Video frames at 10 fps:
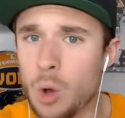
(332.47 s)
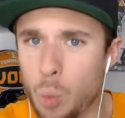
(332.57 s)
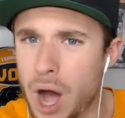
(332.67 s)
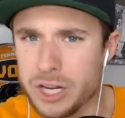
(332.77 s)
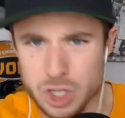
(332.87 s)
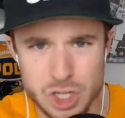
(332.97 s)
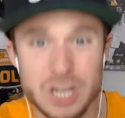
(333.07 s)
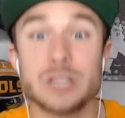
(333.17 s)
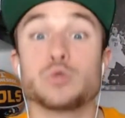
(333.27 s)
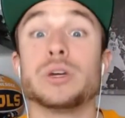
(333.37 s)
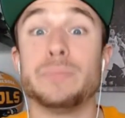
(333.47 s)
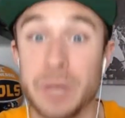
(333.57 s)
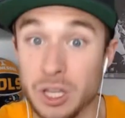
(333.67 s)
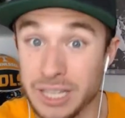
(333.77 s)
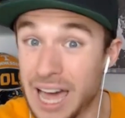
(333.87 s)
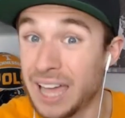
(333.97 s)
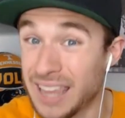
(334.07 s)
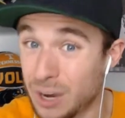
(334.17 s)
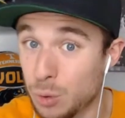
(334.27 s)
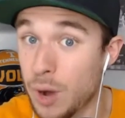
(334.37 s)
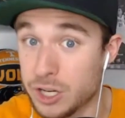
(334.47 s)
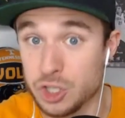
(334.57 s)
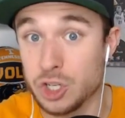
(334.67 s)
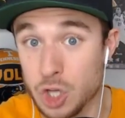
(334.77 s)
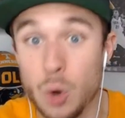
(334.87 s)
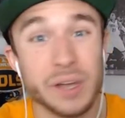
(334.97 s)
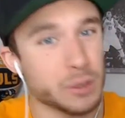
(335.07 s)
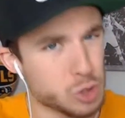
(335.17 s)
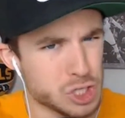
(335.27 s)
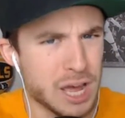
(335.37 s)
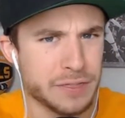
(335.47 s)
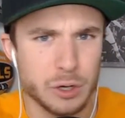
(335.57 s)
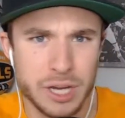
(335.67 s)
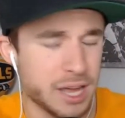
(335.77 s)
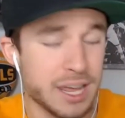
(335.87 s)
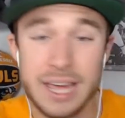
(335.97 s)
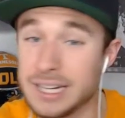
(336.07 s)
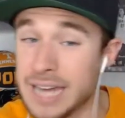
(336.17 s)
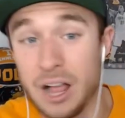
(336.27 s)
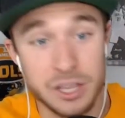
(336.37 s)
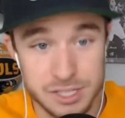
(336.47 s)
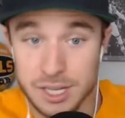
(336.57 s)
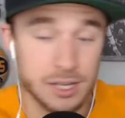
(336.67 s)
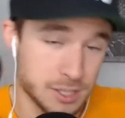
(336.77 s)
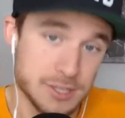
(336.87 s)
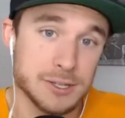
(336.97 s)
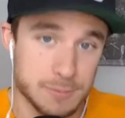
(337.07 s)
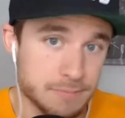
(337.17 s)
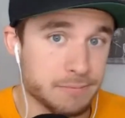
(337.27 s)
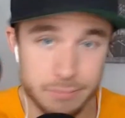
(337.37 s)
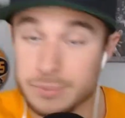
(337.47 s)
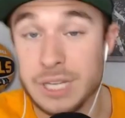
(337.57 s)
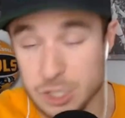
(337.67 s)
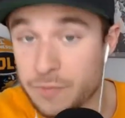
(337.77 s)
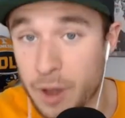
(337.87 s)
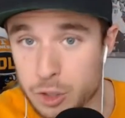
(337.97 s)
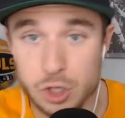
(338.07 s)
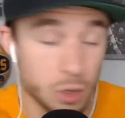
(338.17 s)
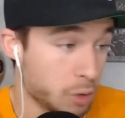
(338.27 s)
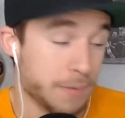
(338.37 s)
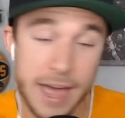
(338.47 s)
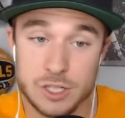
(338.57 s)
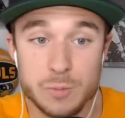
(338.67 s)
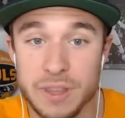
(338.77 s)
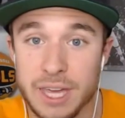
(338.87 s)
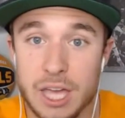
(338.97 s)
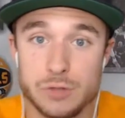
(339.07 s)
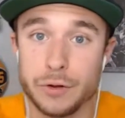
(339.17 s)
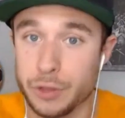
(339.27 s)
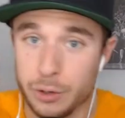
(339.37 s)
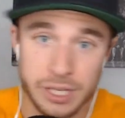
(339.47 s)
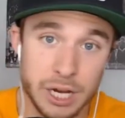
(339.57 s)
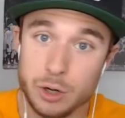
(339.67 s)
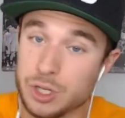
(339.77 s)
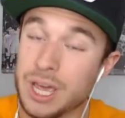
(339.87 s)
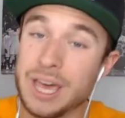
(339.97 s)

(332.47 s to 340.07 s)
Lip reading: Washington is rebuilding. I like where Washington's going. They're just not there yet. Dallas is dysfunctional, as has been the case for 30 years.